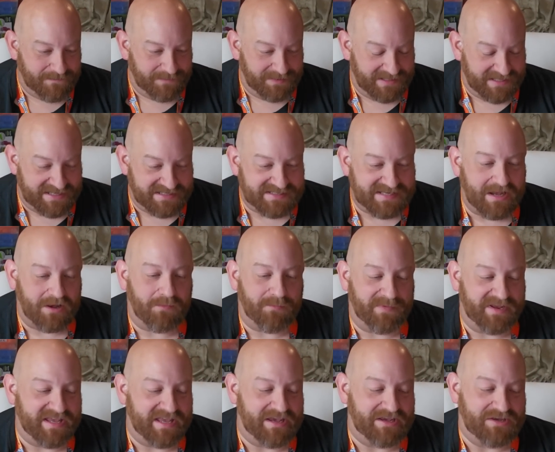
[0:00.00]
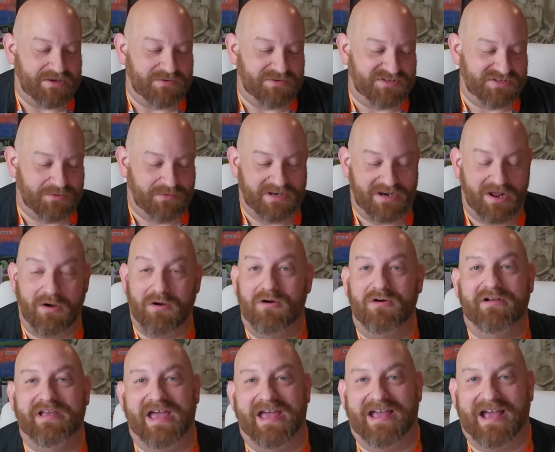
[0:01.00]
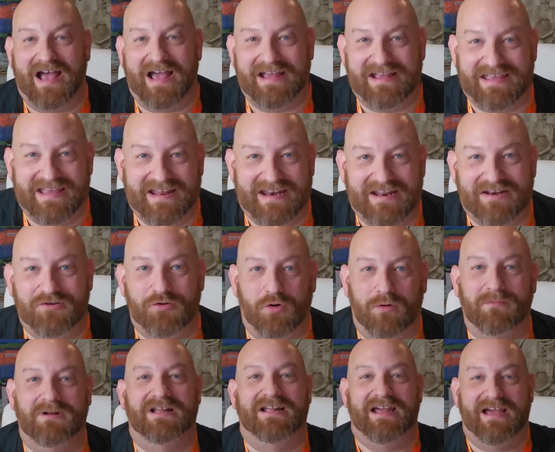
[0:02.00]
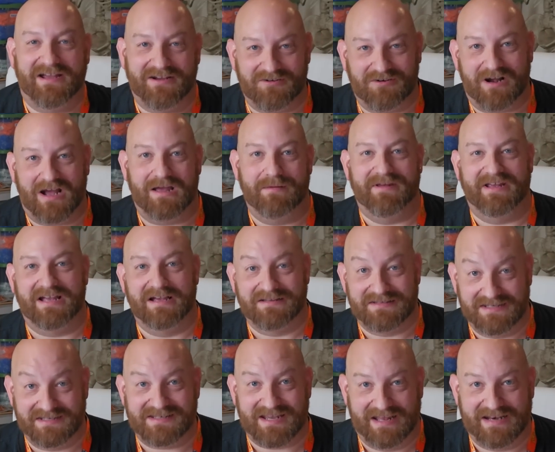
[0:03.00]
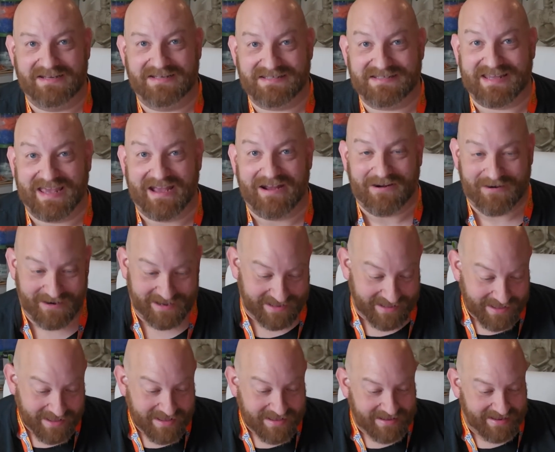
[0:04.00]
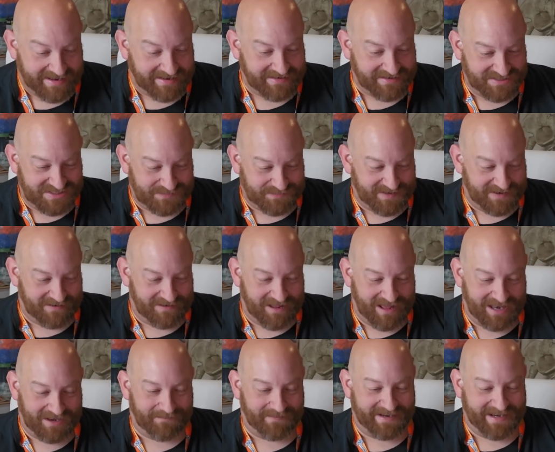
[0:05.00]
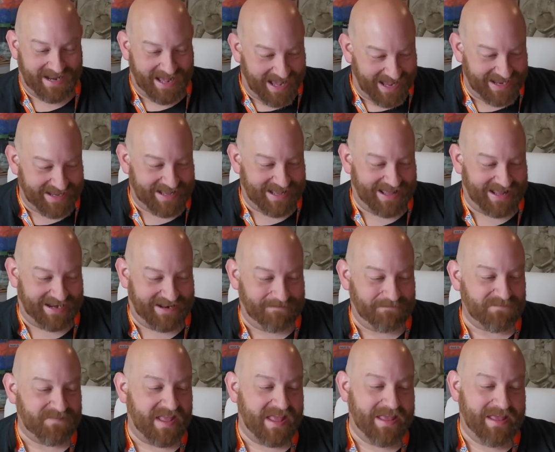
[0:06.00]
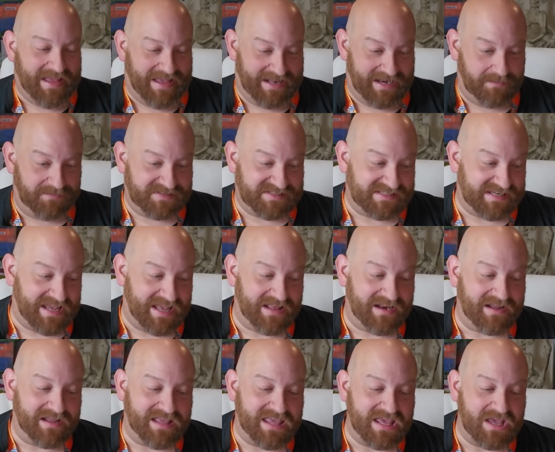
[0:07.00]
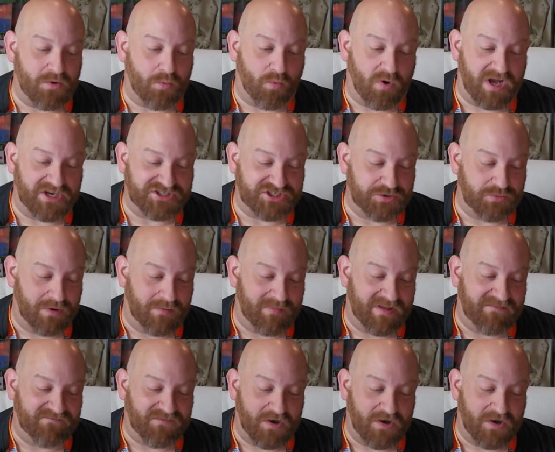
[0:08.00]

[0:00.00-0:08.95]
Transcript: Please help me get used to it. okay, I get it. Normally I cry because it's kind of scary in the spirit Halloween. I got it. And I'm sad I can't watch you on my